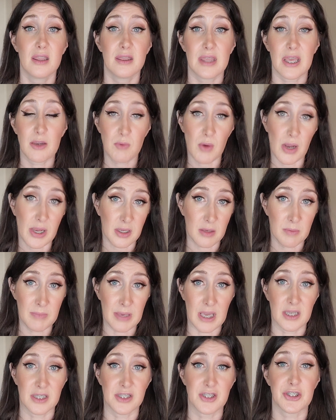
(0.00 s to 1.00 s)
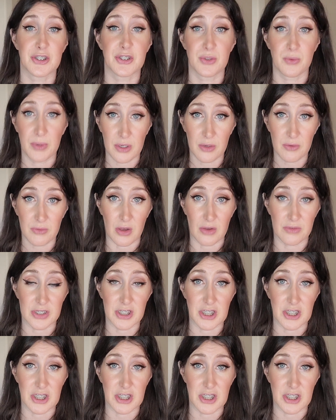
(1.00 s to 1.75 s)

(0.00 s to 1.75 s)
they recommend doing a vulva